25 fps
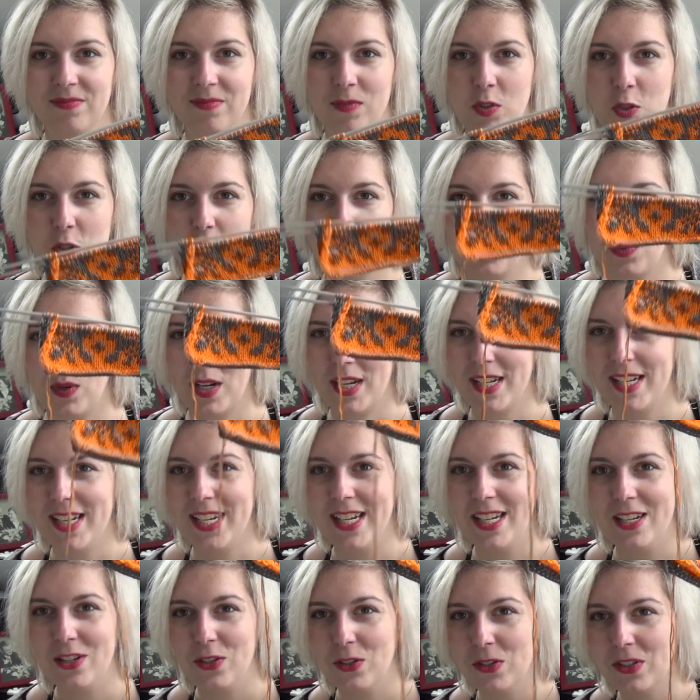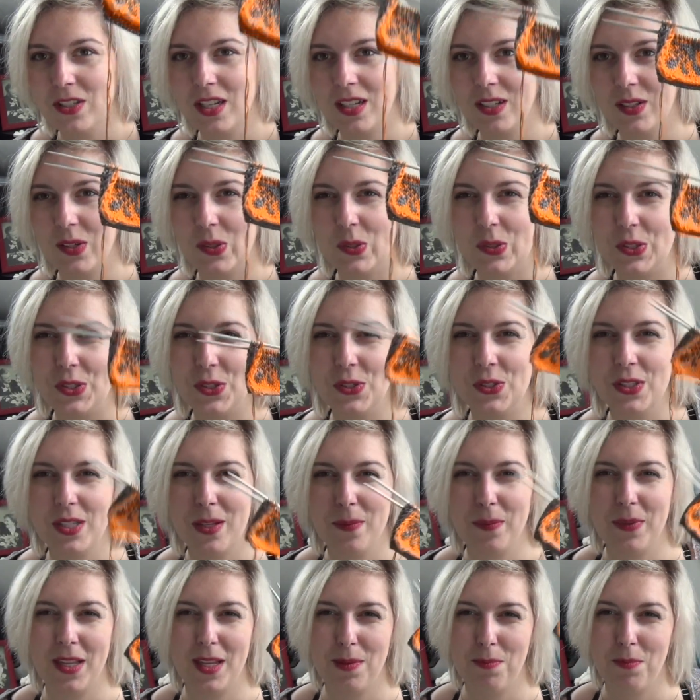straight needles. I don't use
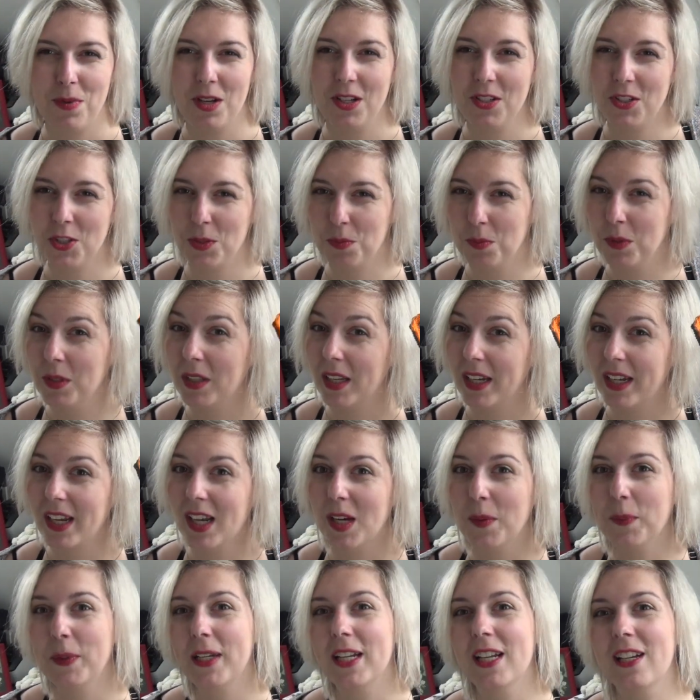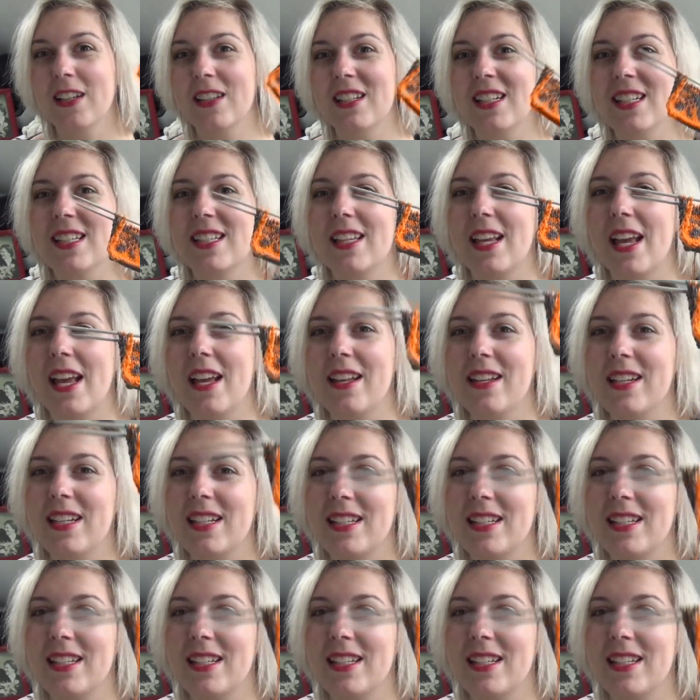them that much, but they come in handy